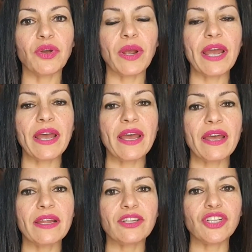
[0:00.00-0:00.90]
your
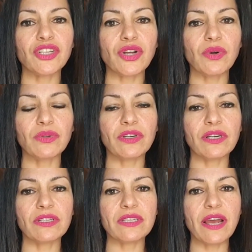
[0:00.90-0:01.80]
head,
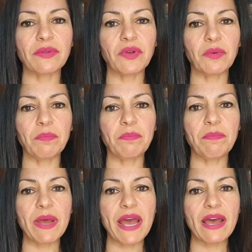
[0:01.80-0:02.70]
shoulders, down your
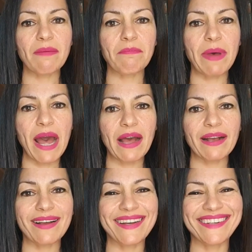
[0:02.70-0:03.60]

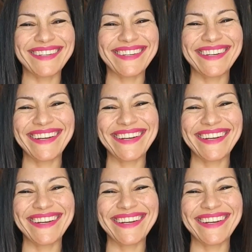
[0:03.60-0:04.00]
back,